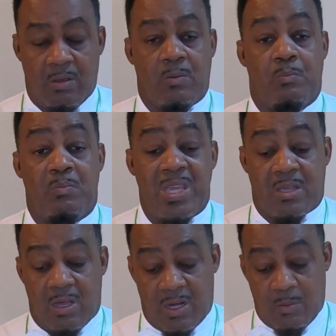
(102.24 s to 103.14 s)
meat
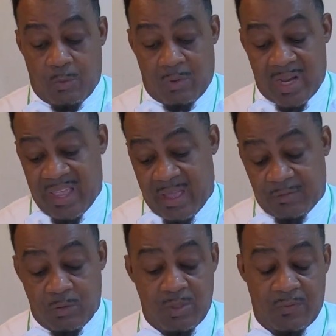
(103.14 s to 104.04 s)
cutting board. I have
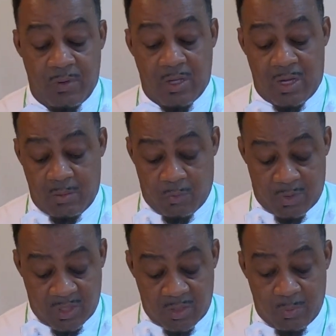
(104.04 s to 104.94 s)
two different cutting
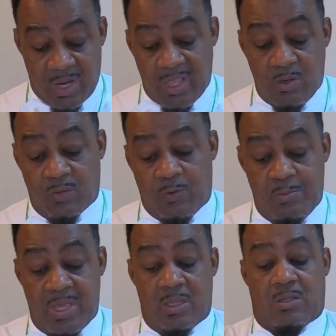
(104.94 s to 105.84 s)
boards. This one I use for
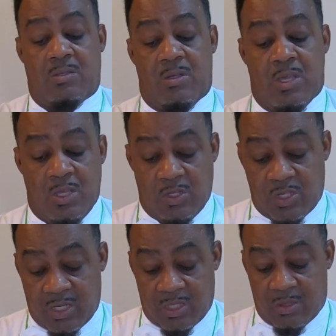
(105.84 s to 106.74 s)
meats,
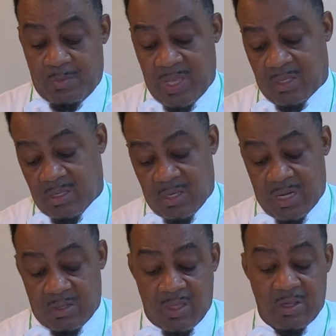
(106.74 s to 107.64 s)
chickens and meats, and then
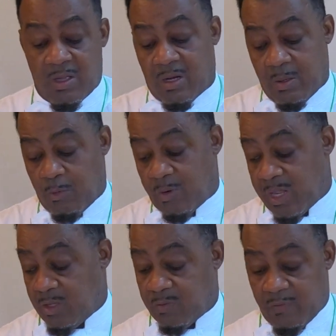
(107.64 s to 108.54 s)
another cutting board I
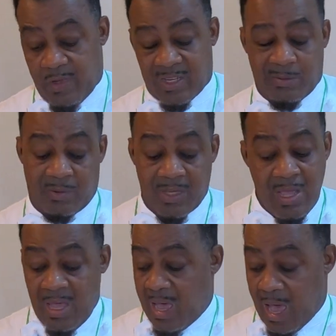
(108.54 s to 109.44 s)
use for vegetables.
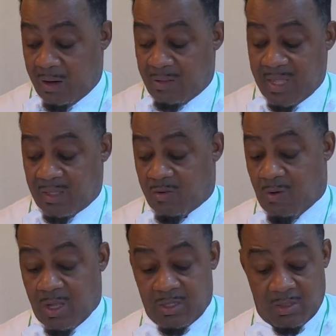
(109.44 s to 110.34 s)
I don't like to
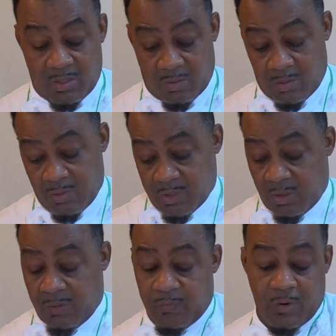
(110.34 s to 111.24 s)
cross the two.
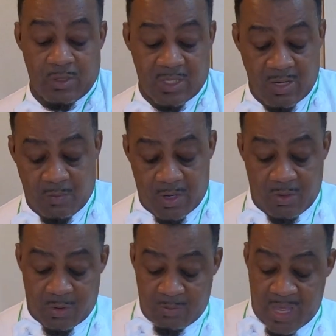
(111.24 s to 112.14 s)
So the first thing you want to
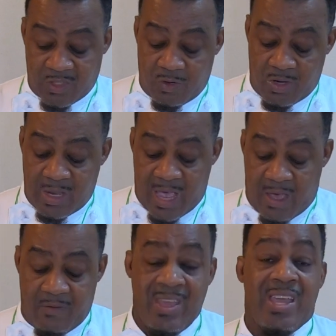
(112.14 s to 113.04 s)
do is make sure that you
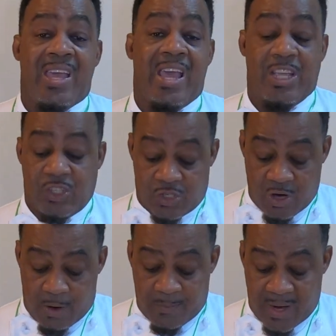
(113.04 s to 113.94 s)
have a
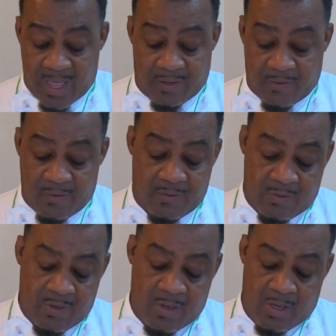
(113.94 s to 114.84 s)
sharp knife.
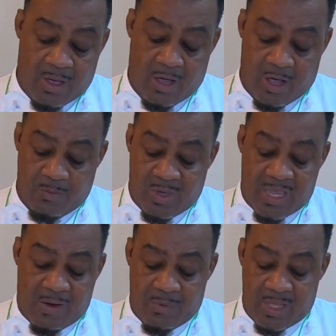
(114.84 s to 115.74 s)
You
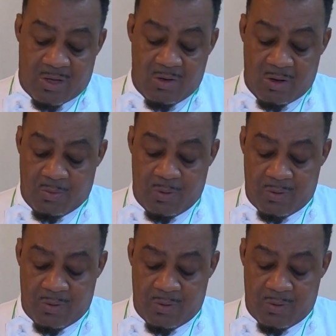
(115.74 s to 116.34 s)
can't really cook